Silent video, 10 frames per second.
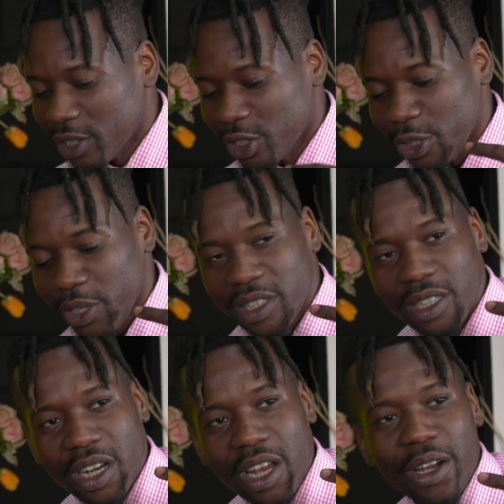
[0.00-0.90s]
just so, there's
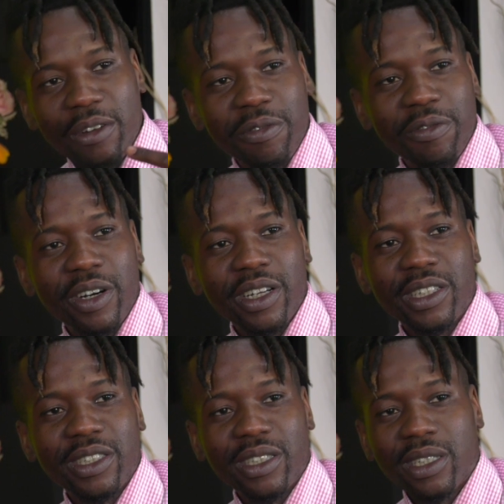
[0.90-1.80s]
a lot of fun
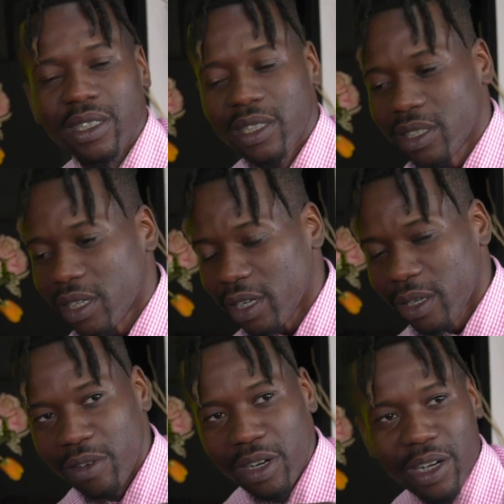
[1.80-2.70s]
into this, there's a lot
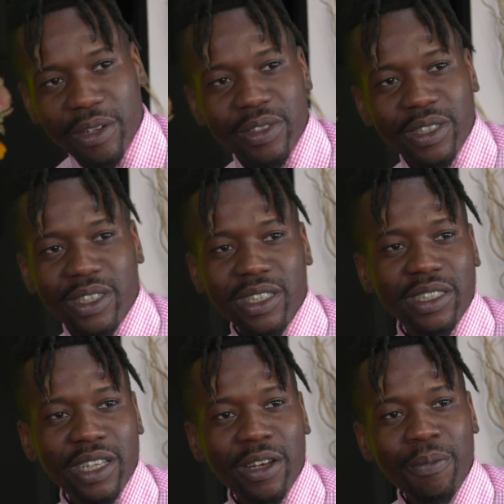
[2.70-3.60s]
of love into
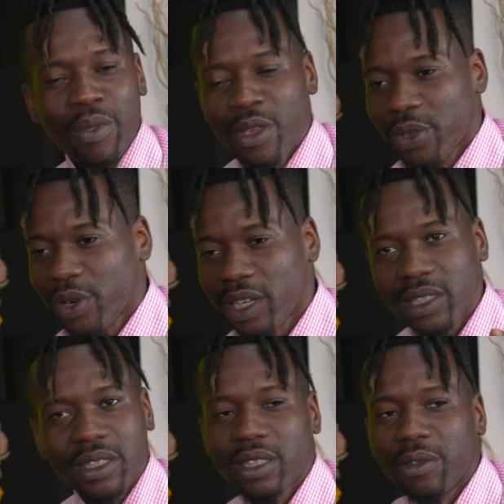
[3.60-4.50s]
this, and you guys
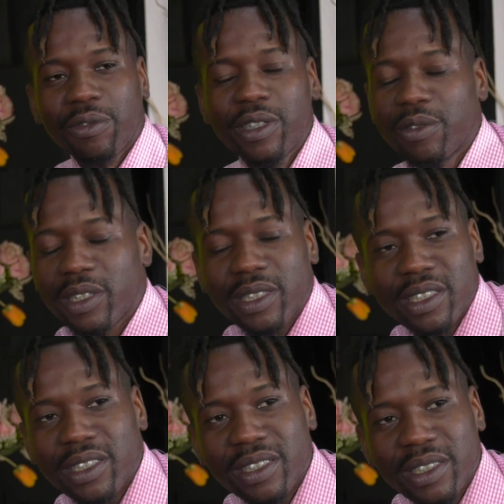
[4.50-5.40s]
are just going to feel it
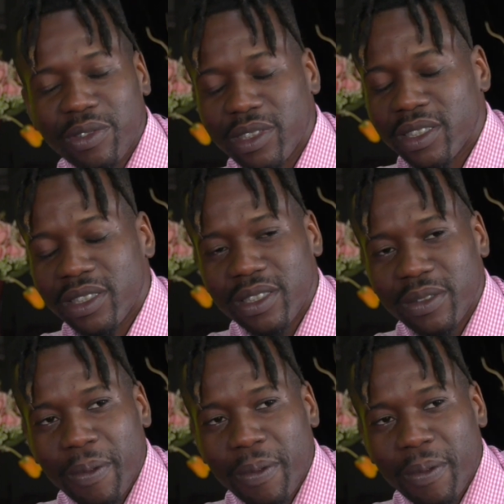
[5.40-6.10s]
resonate, definitely.